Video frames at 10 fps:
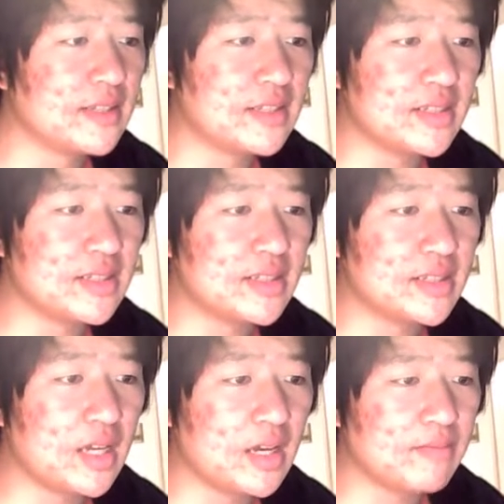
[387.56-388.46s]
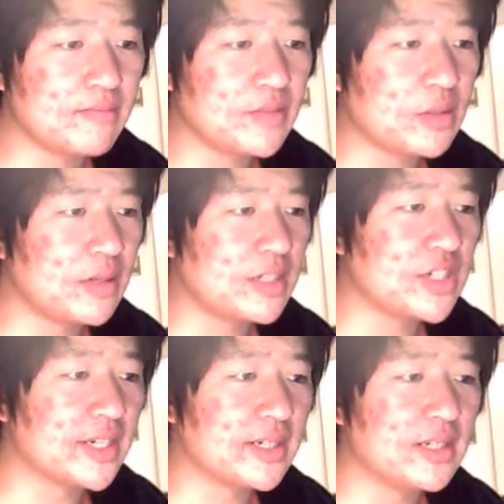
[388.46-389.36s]
This is, uh, no, I need to
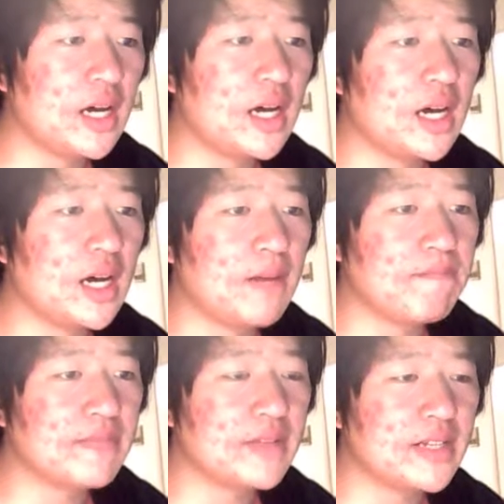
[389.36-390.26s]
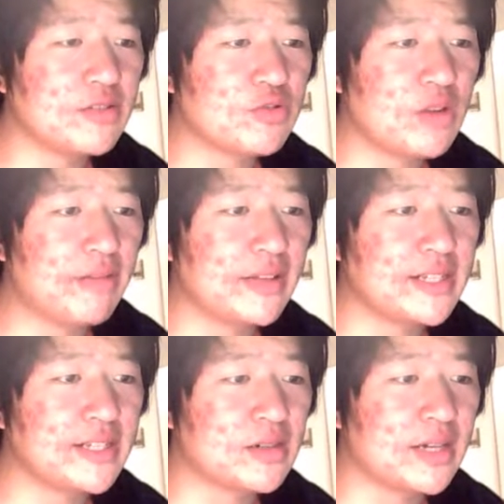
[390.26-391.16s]
check it. Uh,
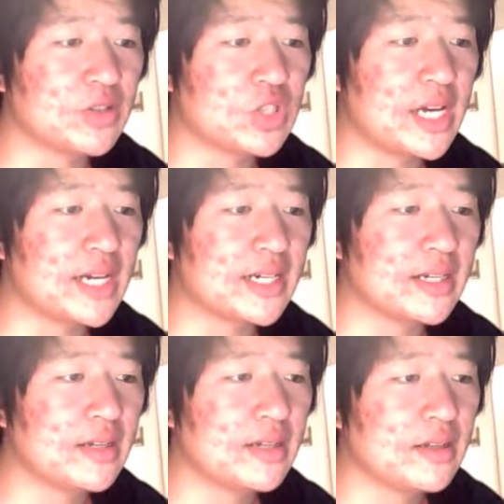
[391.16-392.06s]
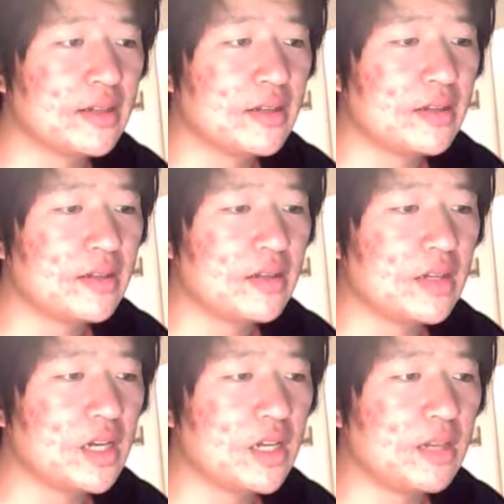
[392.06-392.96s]
Traveling Entertainer Shack. Uh,
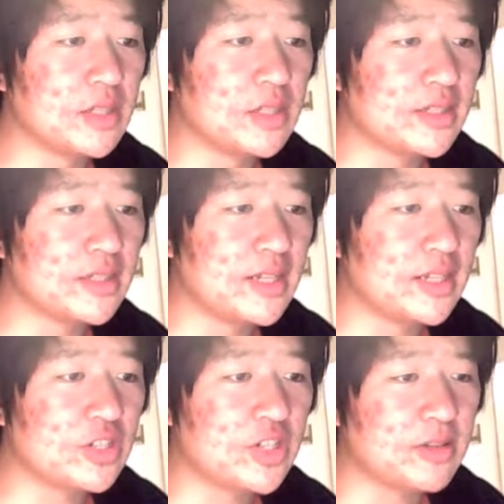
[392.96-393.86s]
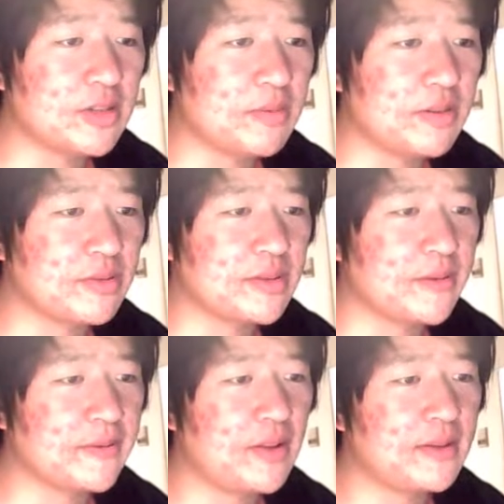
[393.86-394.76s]
let me talk to these guys. The shack was locked by some.
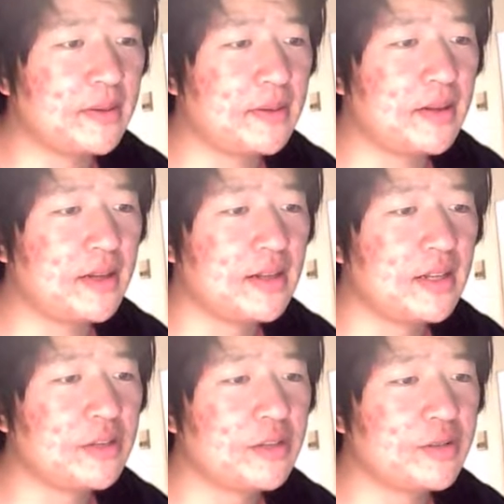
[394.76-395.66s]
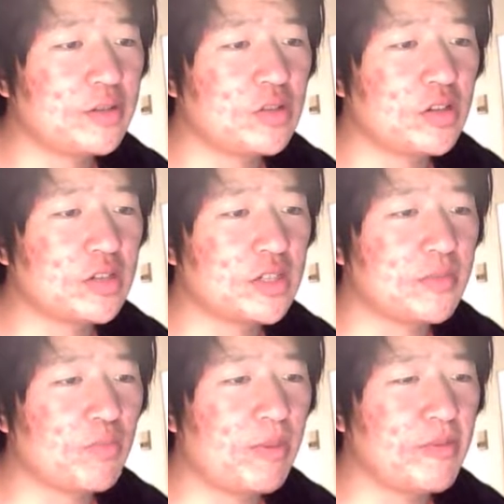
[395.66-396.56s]
blah, blah, blah. These closed because
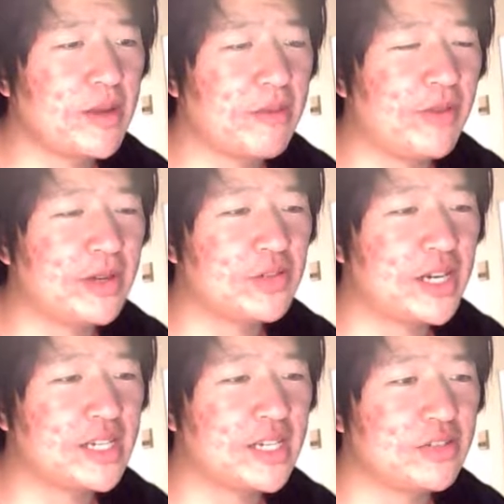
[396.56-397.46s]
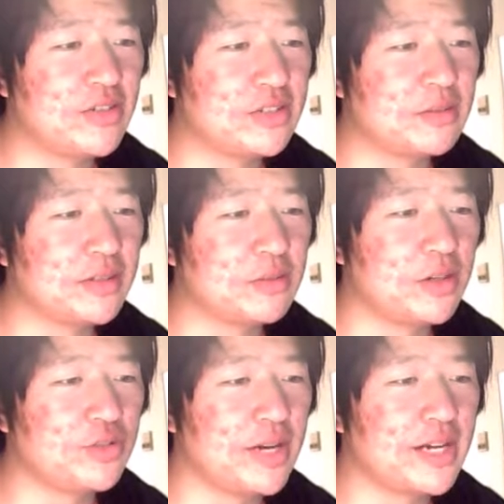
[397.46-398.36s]
some pumping and paying trash, that's trash,
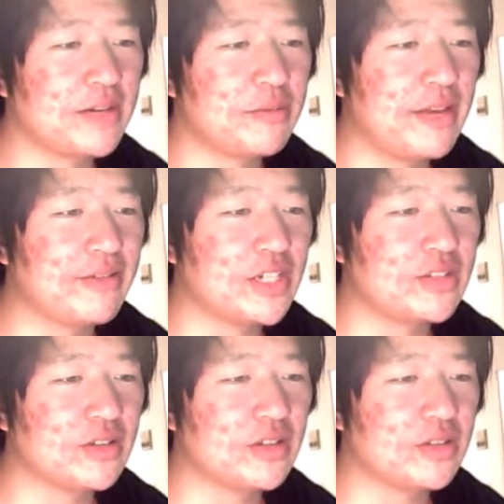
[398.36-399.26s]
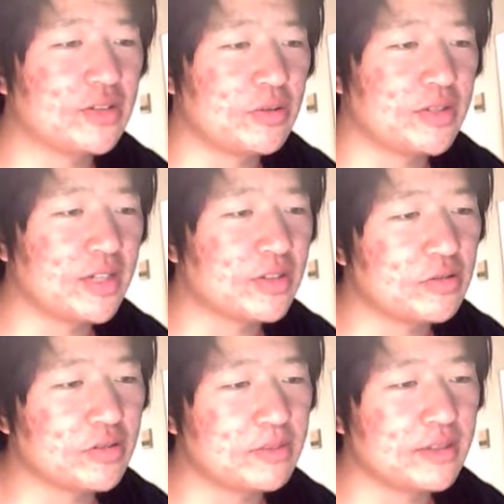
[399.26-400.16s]
what drag. Can't be change our clothes and hotels are
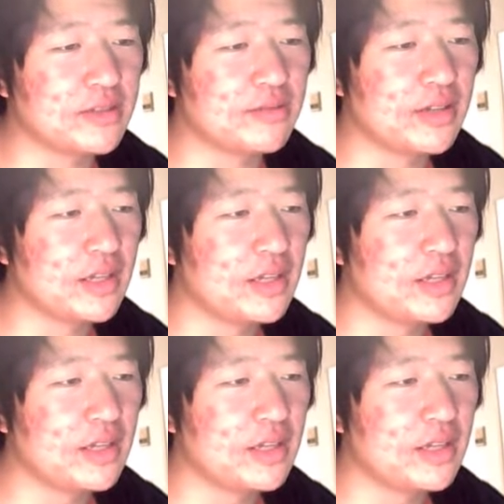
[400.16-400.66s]
too expensive.